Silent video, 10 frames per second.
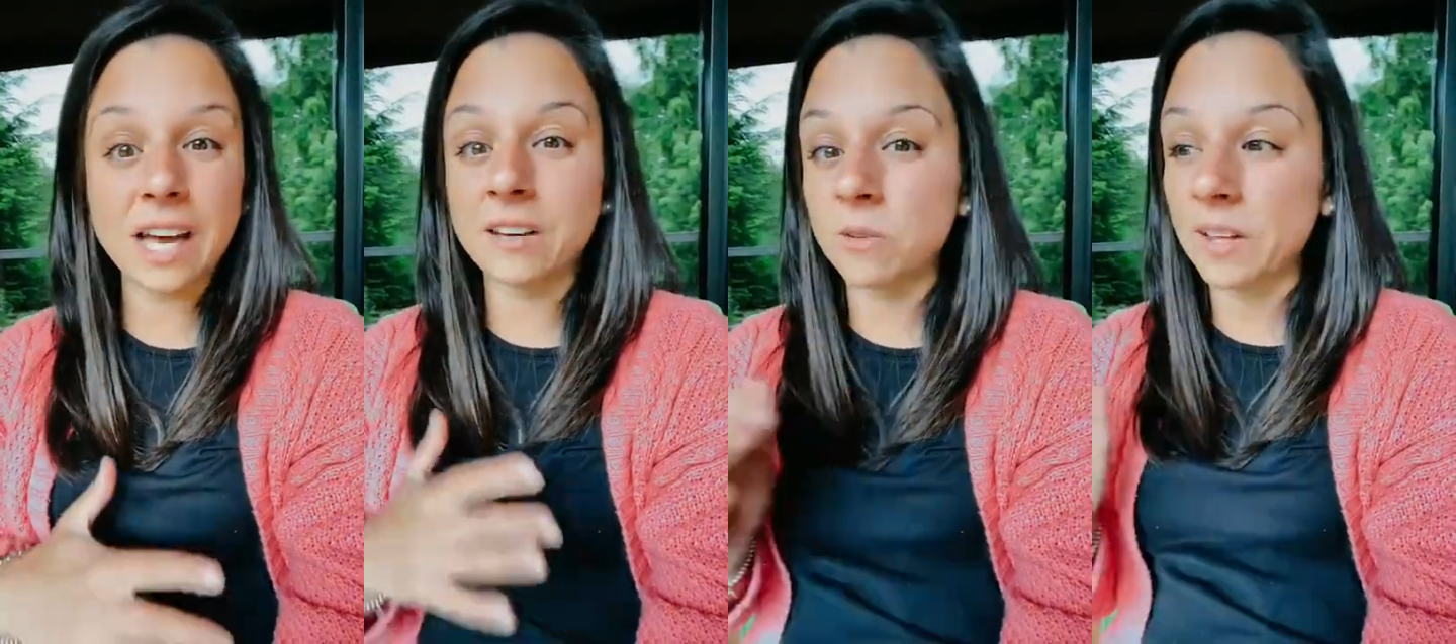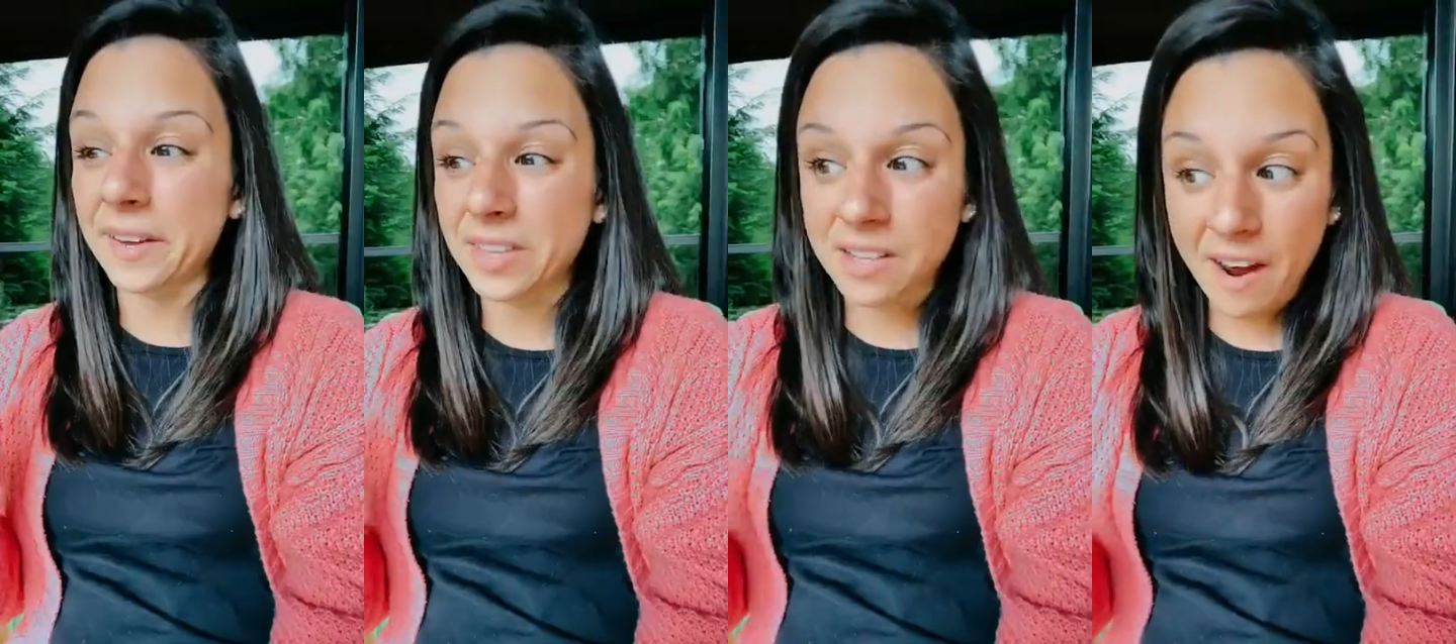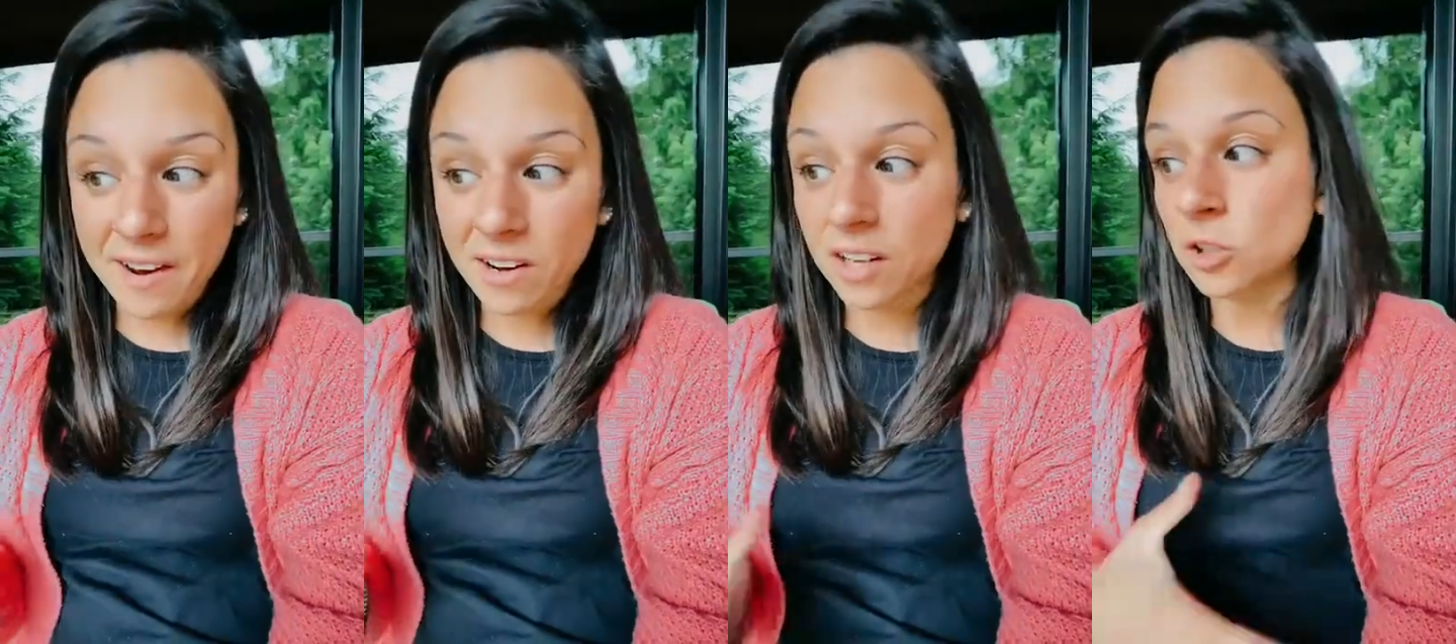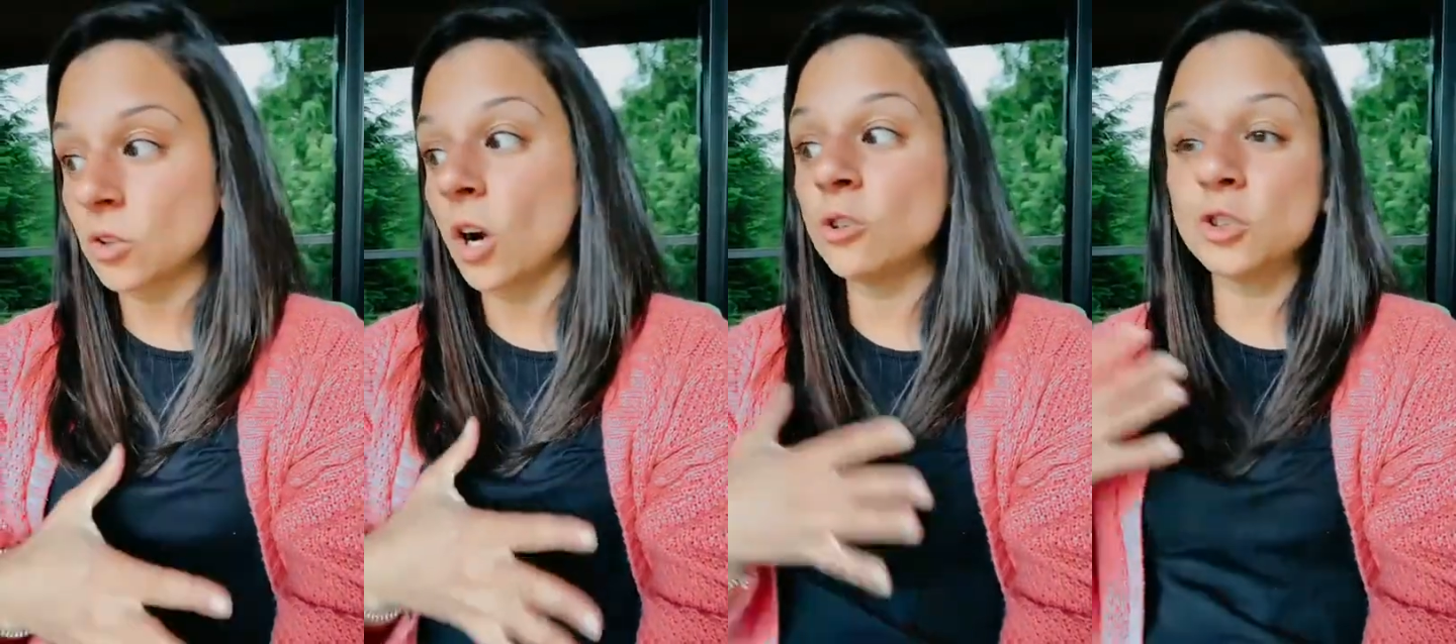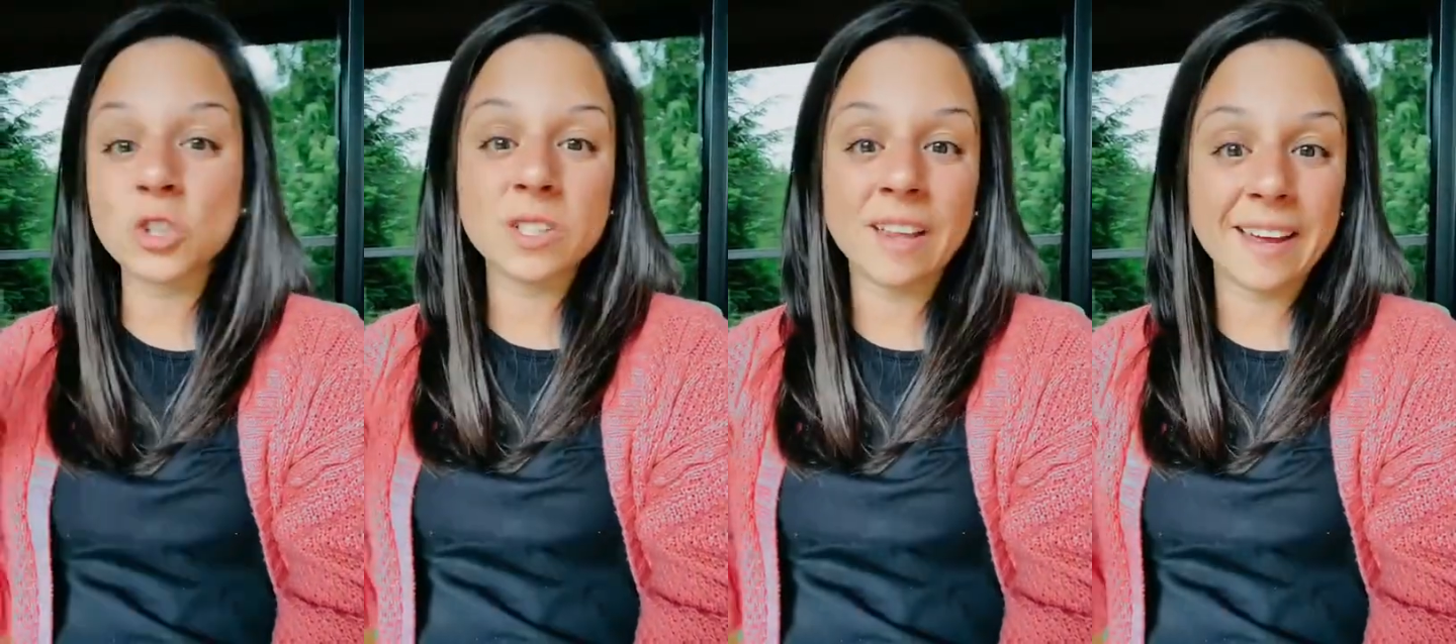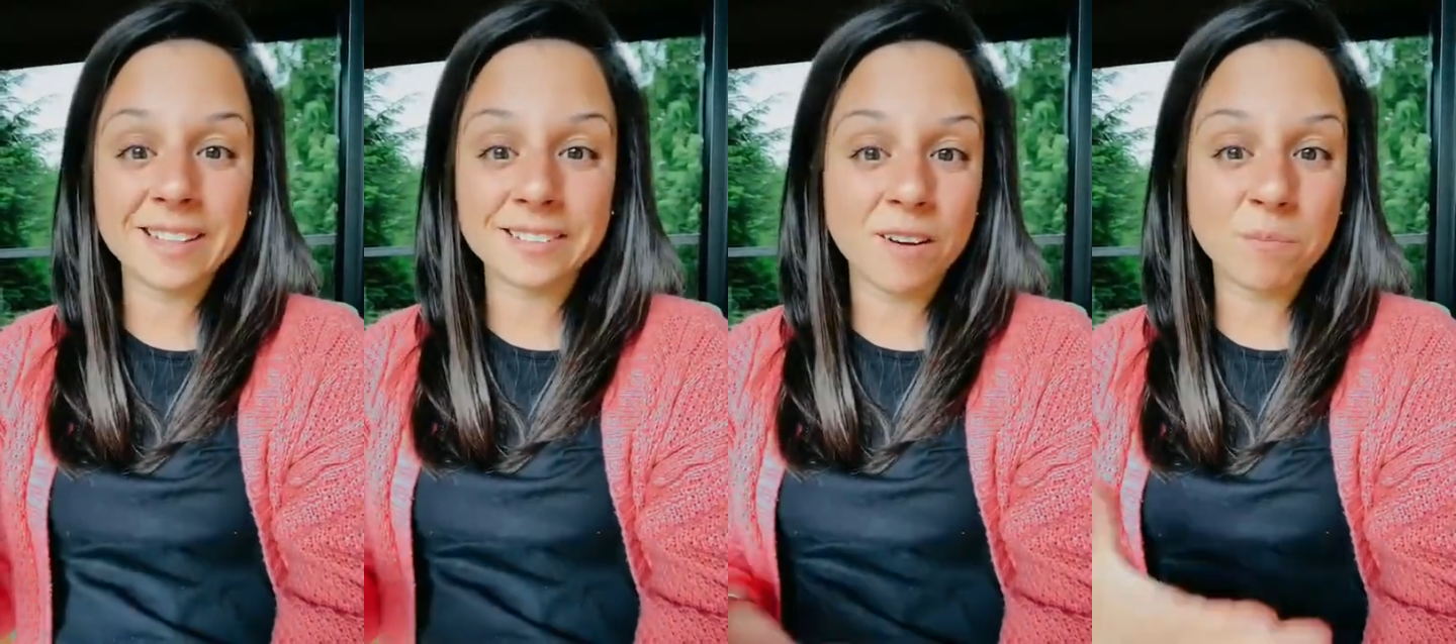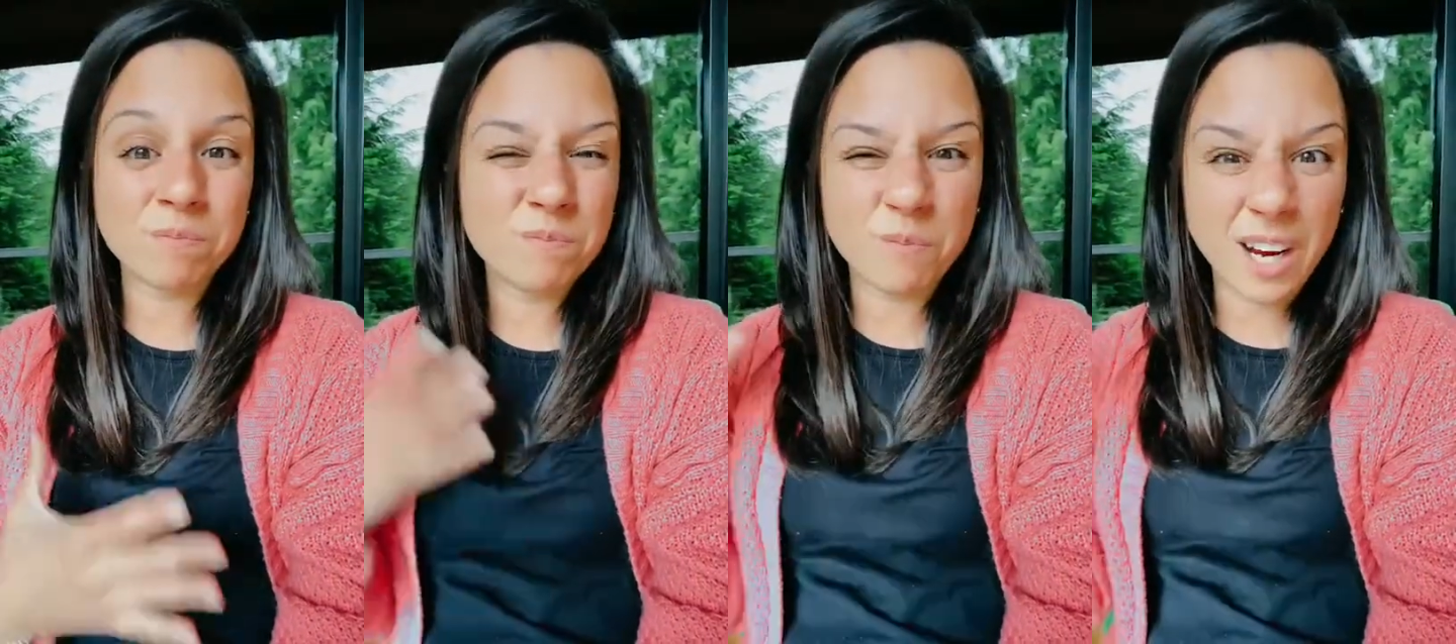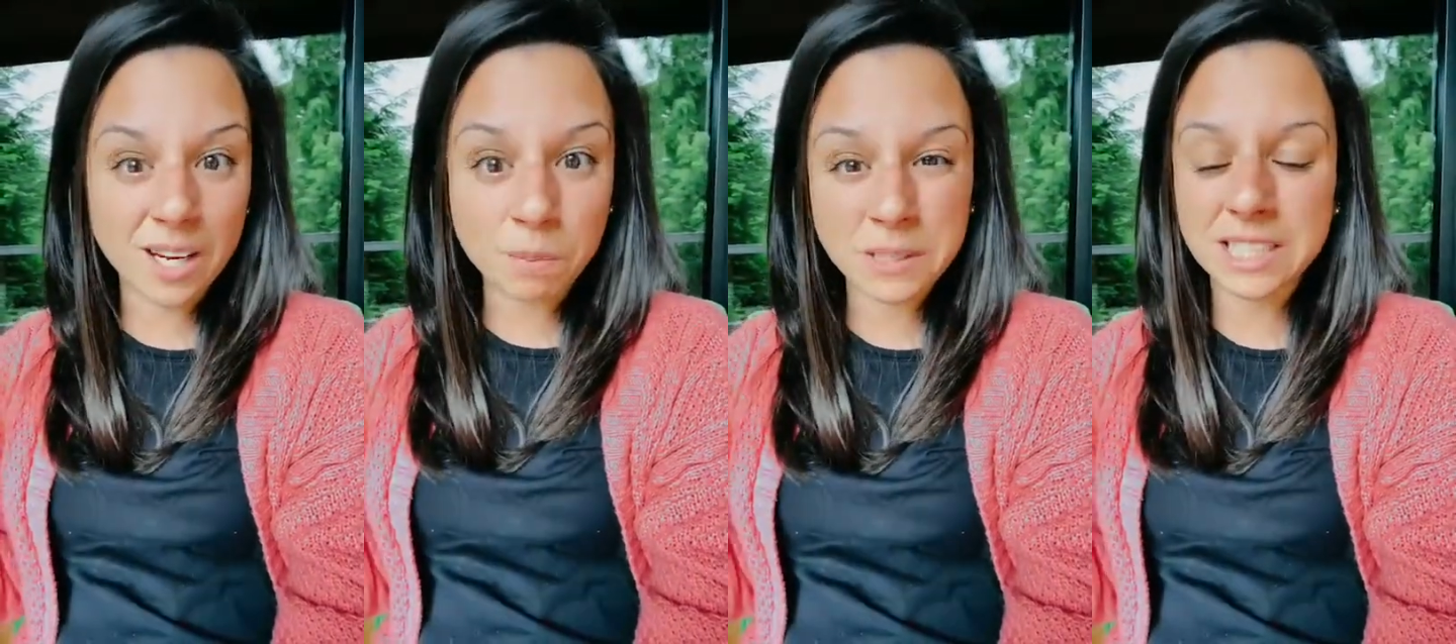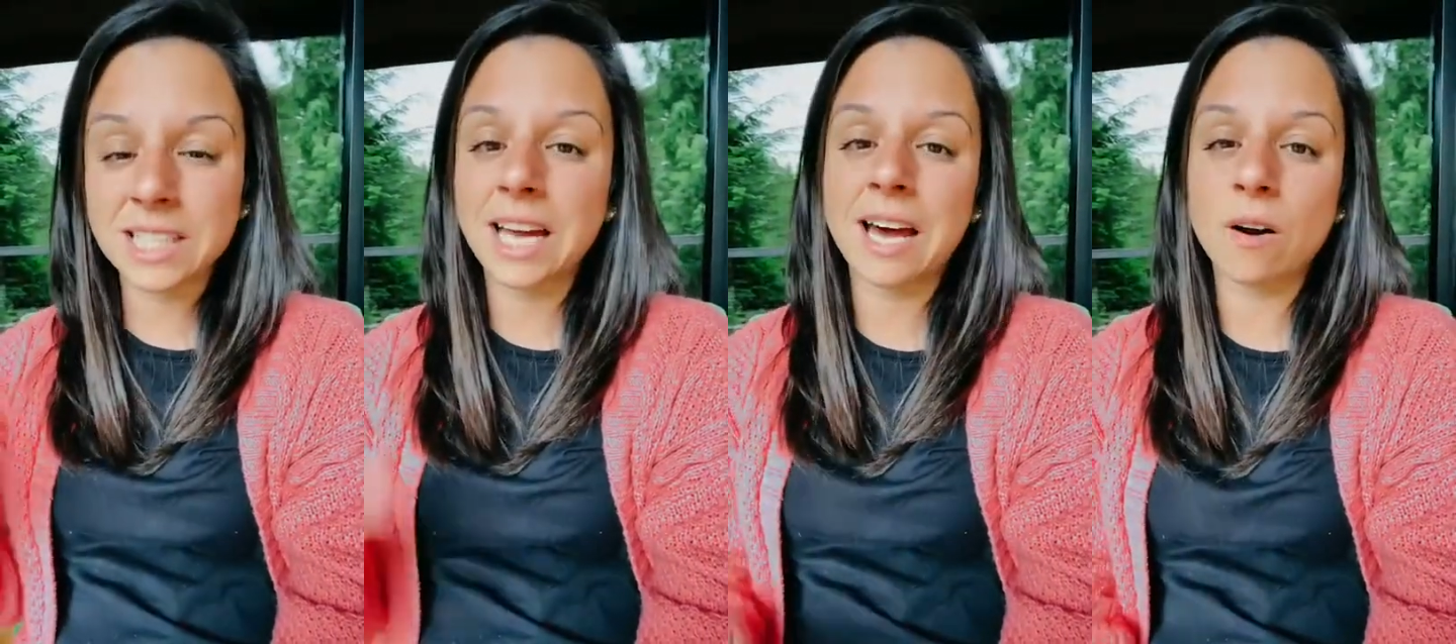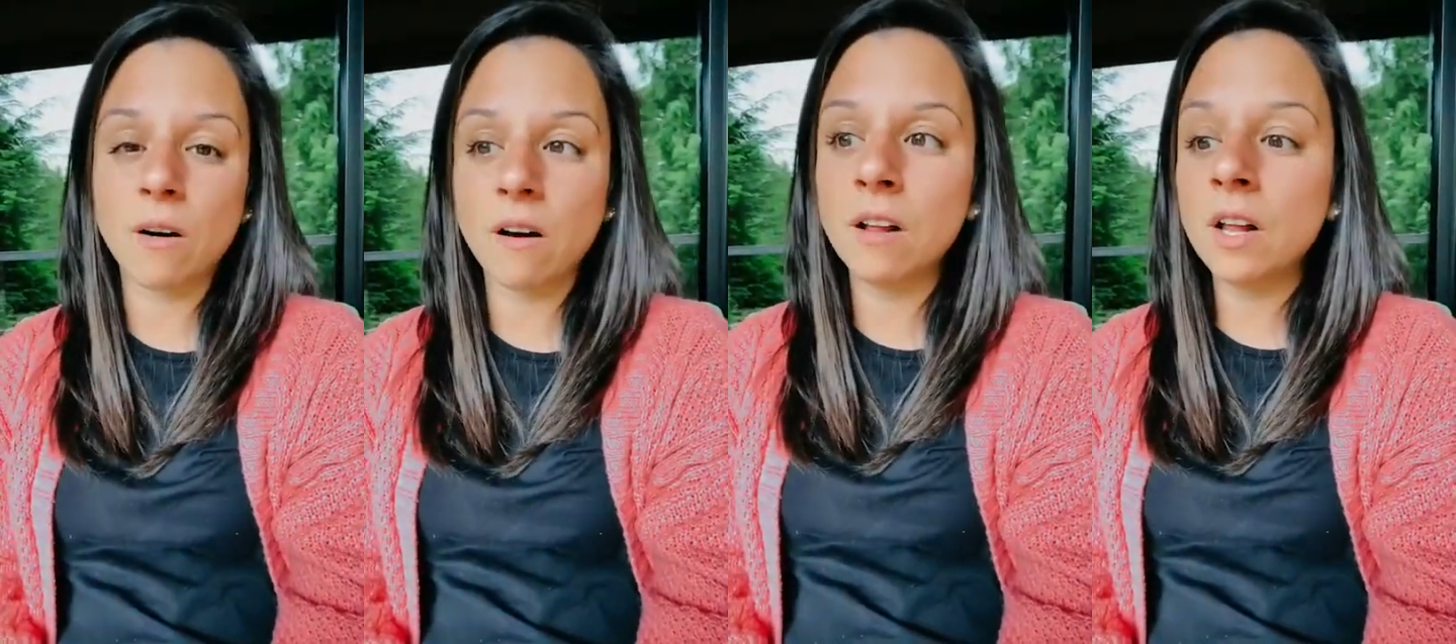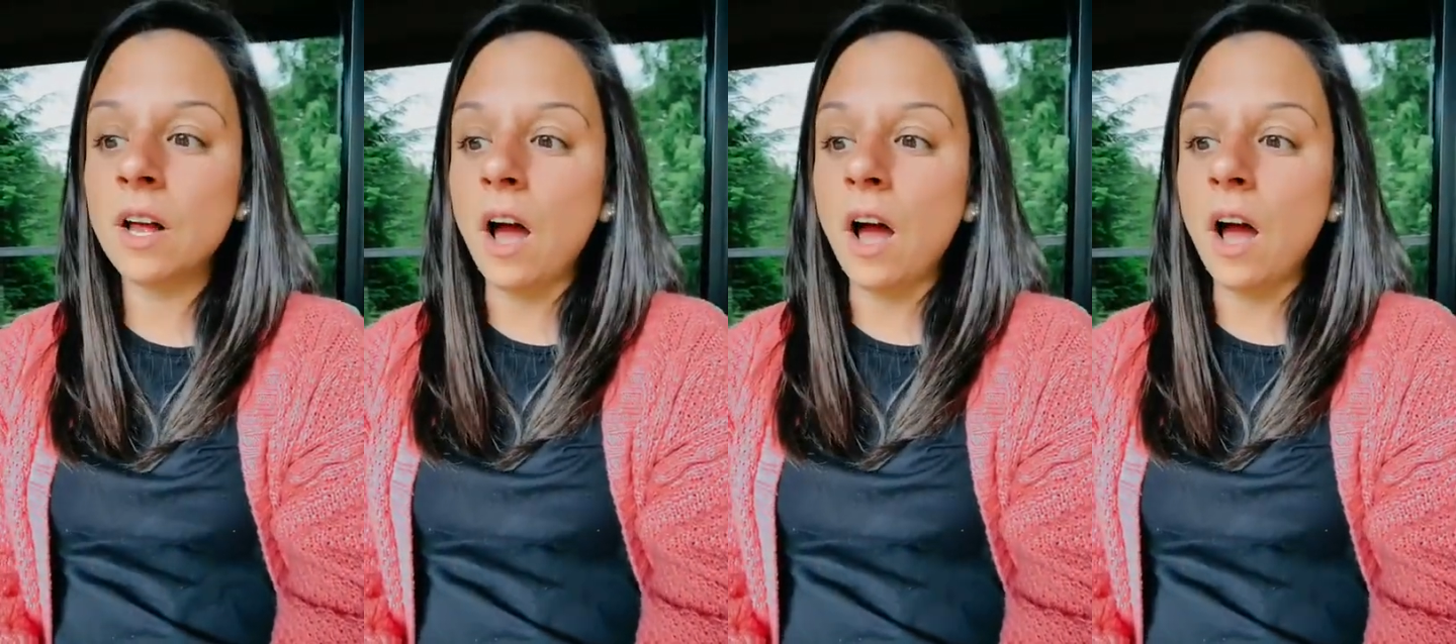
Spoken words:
I don't like the diet culture. Like, it's not my cup of tea at all.